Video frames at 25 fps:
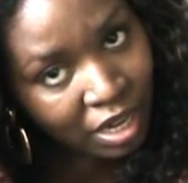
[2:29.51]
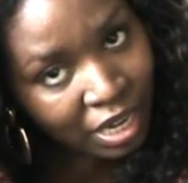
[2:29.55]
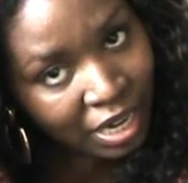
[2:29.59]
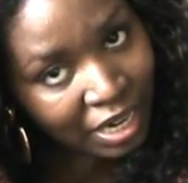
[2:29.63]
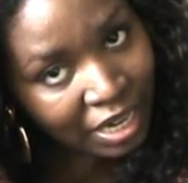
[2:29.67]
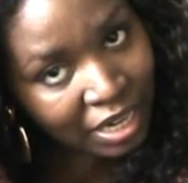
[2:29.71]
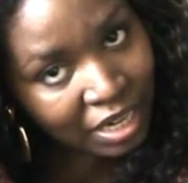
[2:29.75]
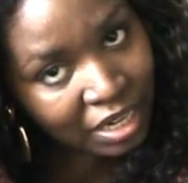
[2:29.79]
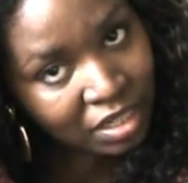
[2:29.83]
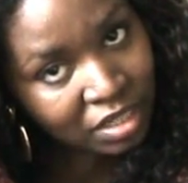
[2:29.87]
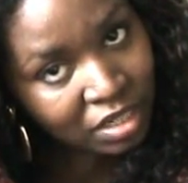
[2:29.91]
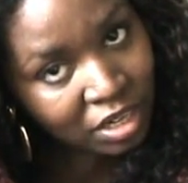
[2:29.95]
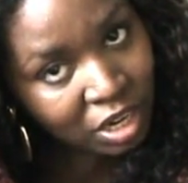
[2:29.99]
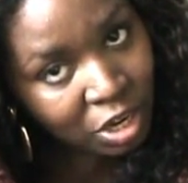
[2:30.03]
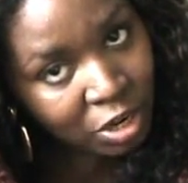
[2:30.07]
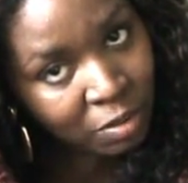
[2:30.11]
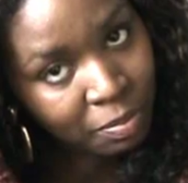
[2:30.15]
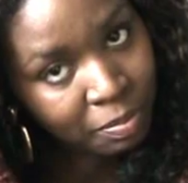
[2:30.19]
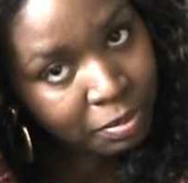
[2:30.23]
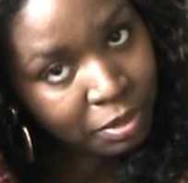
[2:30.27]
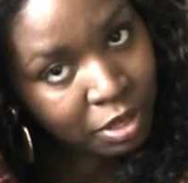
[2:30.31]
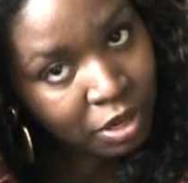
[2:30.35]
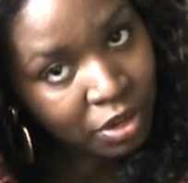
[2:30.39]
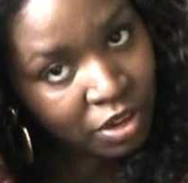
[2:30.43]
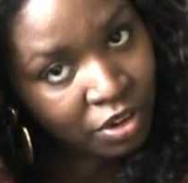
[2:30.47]
I couldn't
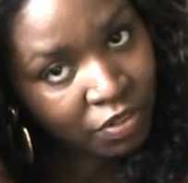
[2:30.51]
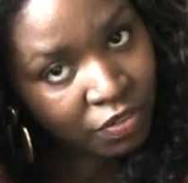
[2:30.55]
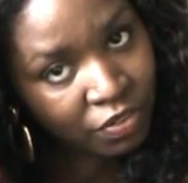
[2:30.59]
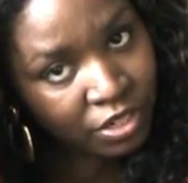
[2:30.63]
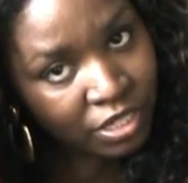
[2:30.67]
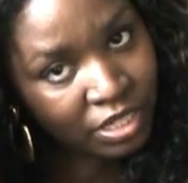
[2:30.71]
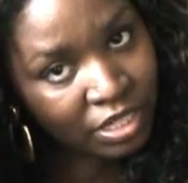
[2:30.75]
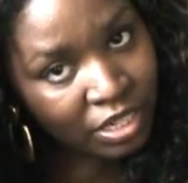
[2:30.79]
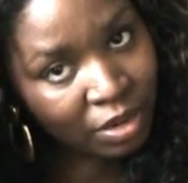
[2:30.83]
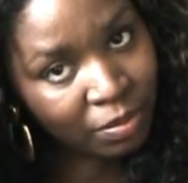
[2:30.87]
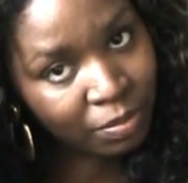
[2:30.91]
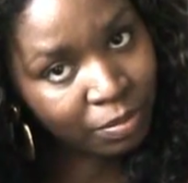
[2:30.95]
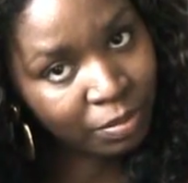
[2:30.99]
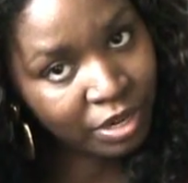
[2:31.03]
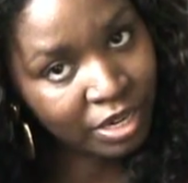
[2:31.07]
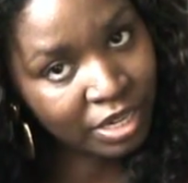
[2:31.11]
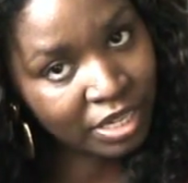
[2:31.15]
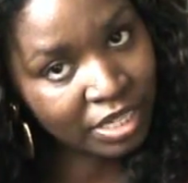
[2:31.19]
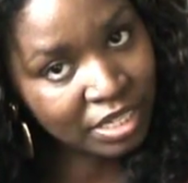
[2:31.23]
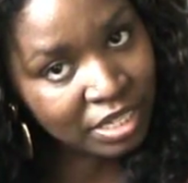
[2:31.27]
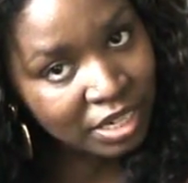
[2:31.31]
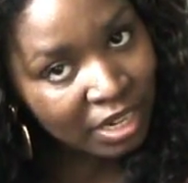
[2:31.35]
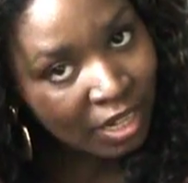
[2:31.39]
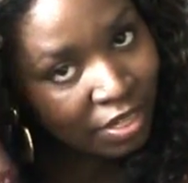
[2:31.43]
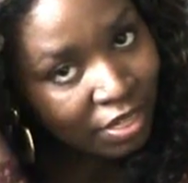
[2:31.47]
upload it for some
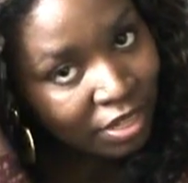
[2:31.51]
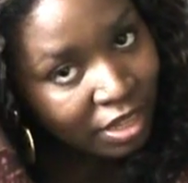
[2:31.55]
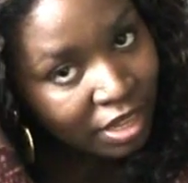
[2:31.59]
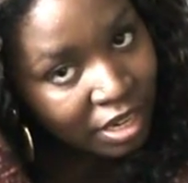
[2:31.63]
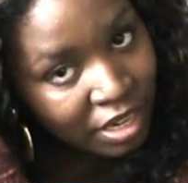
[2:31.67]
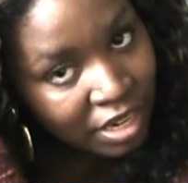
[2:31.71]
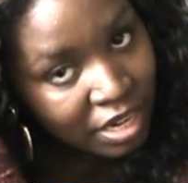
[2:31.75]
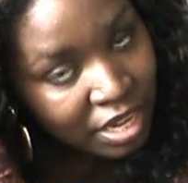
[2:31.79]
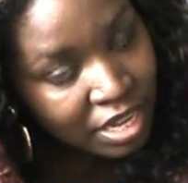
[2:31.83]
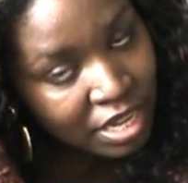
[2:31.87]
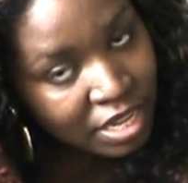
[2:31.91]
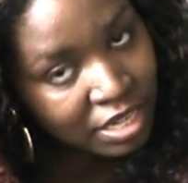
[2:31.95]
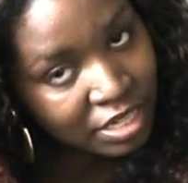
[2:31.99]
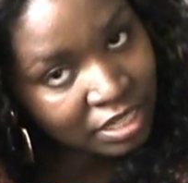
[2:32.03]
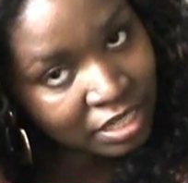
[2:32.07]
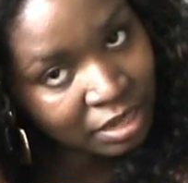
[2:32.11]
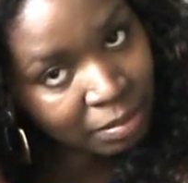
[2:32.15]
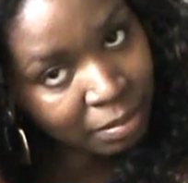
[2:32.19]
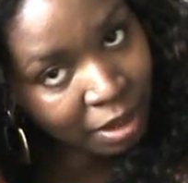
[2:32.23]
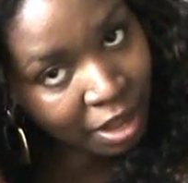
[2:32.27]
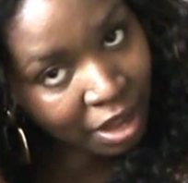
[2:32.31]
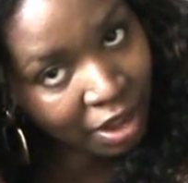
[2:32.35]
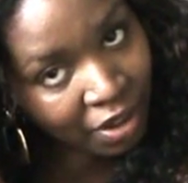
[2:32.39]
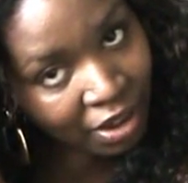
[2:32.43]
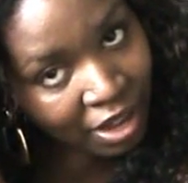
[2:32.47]
reason, and then
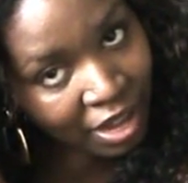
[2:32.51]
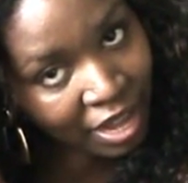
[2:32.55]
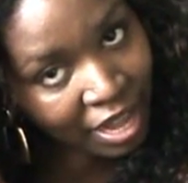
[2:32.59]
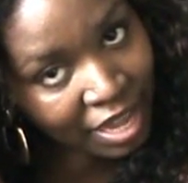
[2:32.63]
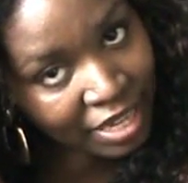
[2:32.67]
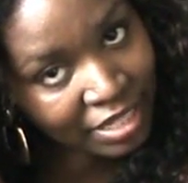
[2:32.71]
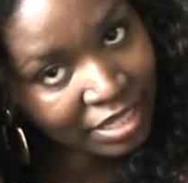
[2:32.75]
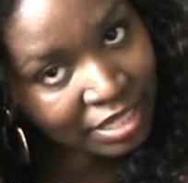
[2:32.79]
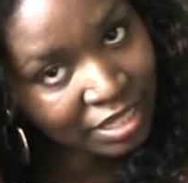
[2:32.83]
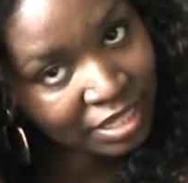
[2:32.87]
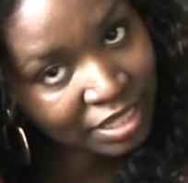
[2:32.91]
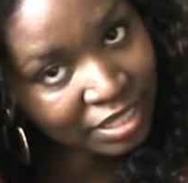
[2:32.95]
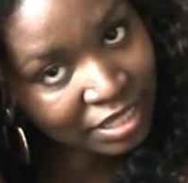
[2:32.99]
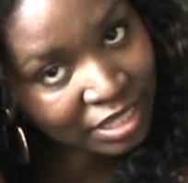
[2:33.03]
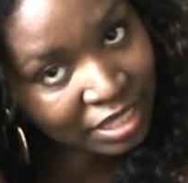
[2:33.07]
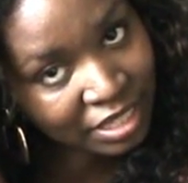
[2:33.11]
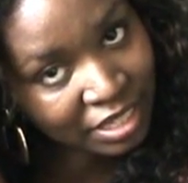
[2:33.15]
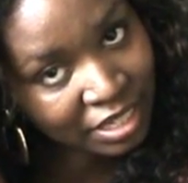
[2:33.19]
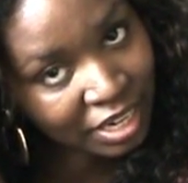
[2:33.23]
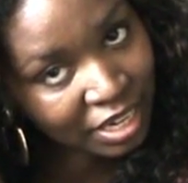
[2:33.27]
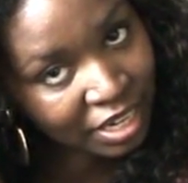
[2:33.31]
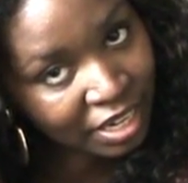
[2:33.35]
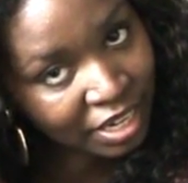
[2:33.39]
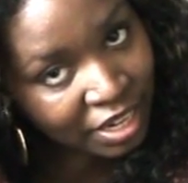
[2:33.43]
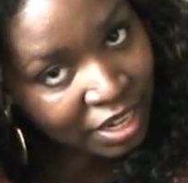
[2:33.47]
somehow I accidentally
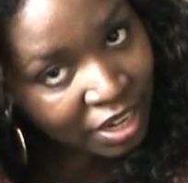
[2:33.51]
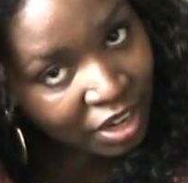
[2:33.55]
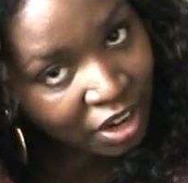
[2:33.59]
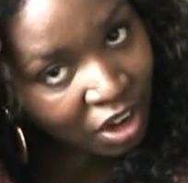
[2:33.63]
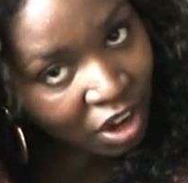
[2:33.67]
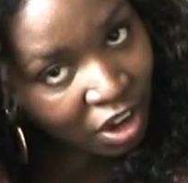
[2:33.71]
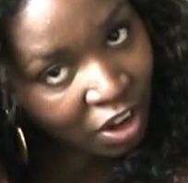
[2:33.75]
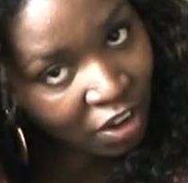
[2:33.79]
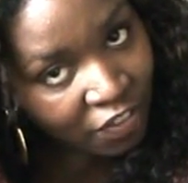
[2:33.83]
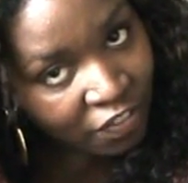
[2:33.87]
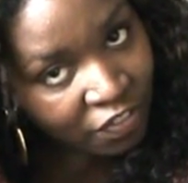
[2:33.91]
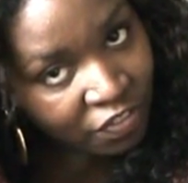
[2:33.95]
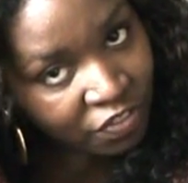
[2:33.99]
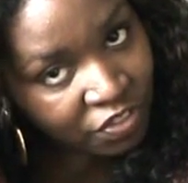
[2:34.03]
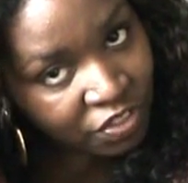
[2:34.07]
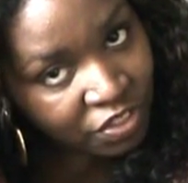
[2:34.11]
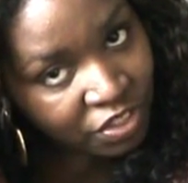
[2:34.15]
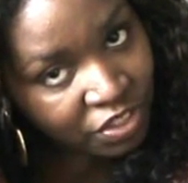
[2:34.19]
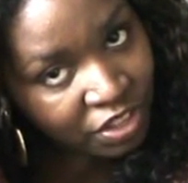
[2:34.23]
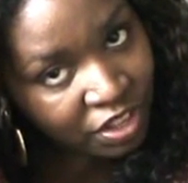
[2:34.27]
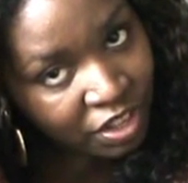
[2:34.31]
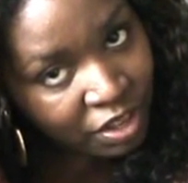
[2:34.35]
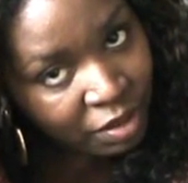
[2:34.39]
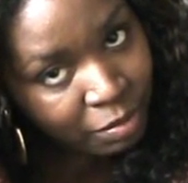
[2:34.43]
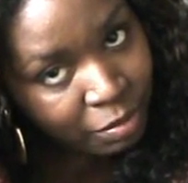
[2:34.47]
deleted it off
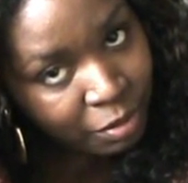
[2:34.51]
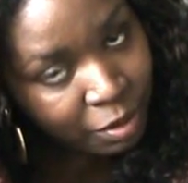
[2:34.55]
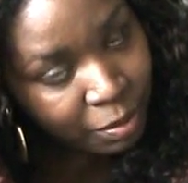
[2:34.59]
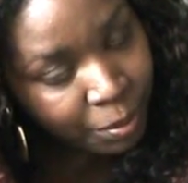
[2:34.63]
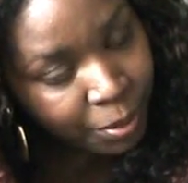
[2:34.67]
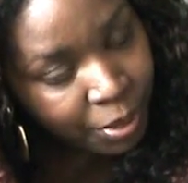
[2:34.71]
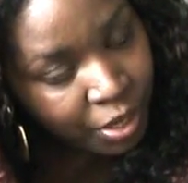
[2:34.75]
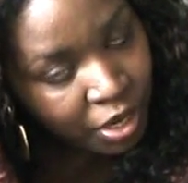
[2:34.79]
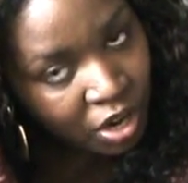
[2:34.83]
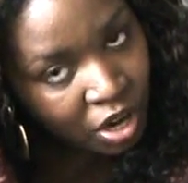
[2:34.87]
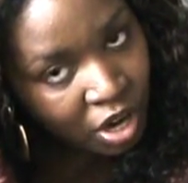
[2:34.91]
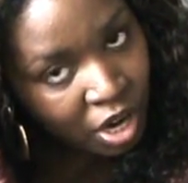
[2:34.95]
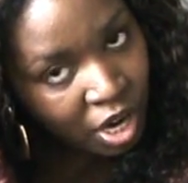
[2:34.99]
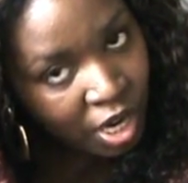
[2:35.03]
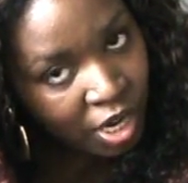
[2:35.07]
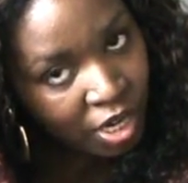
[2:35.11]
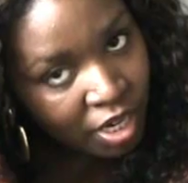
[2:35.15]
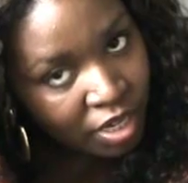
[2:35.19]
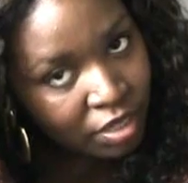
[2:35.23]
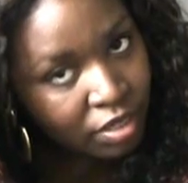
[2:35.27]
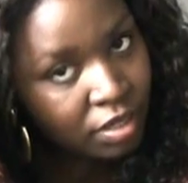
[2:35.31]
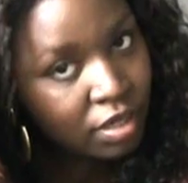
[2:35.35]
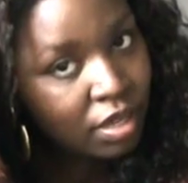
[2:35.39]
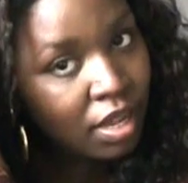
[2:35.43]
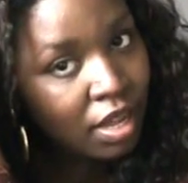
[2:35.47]
the memory
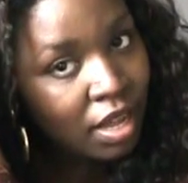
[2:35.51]
card.